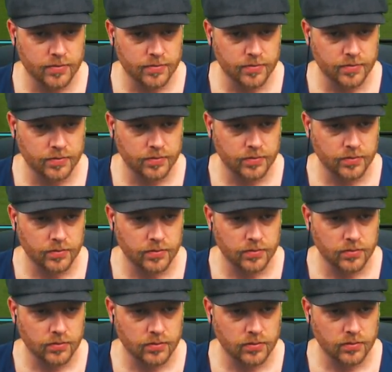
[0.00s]

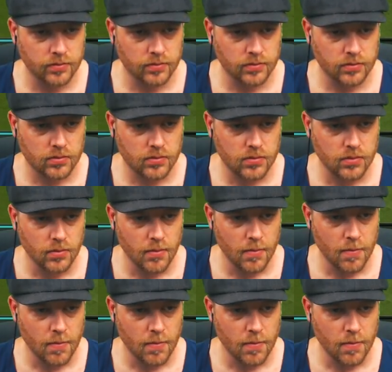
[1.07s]
Nobody speaks.